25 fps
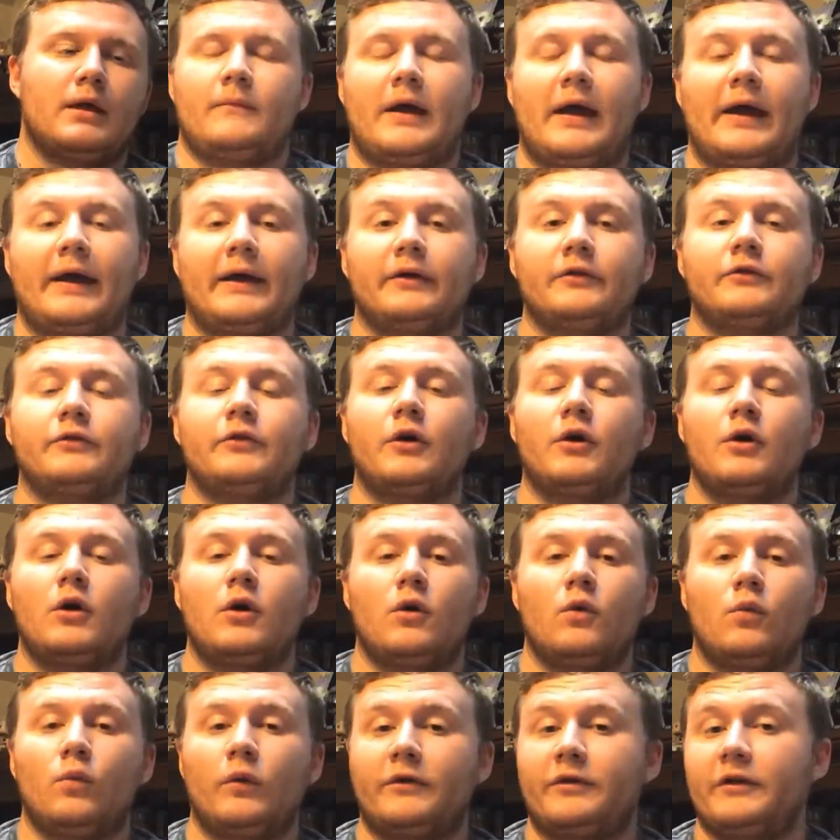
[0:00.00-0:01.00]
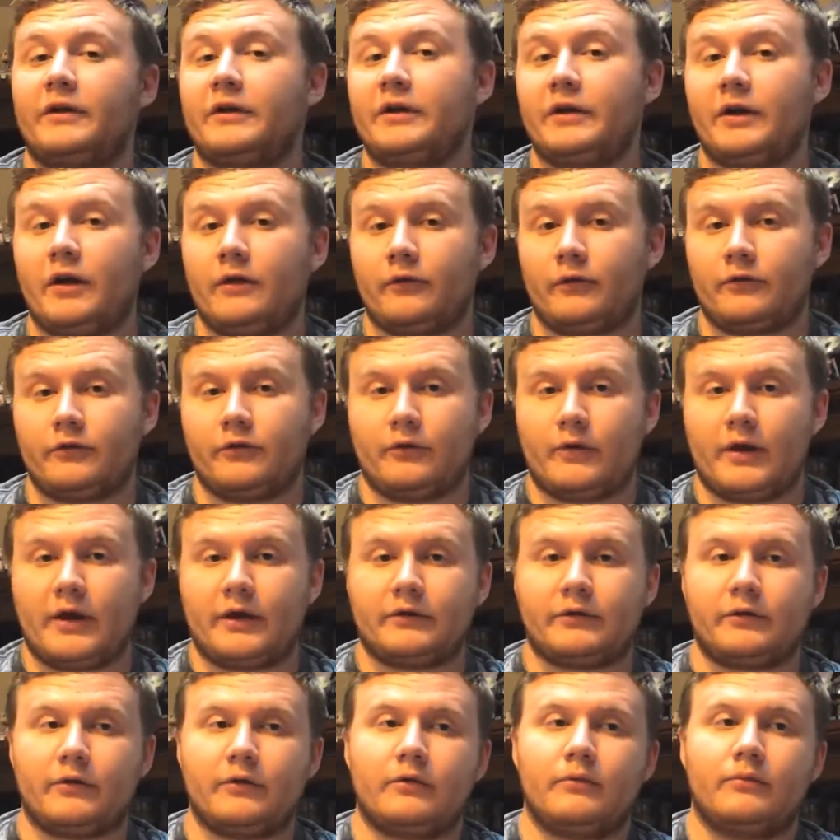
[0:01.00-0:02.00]
and with any other
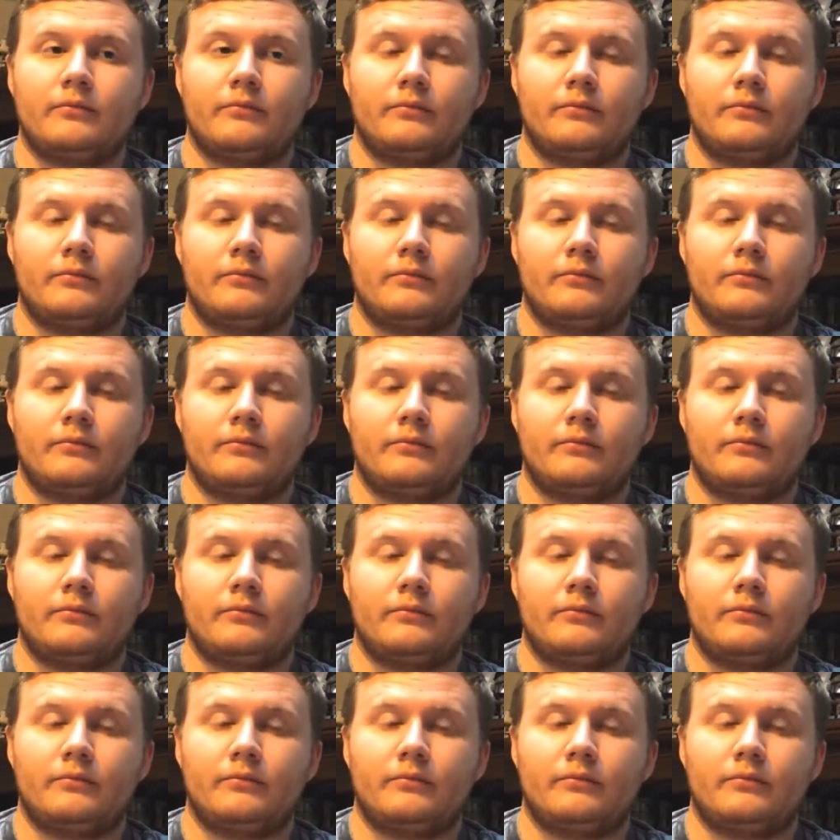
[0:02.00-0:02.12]
director,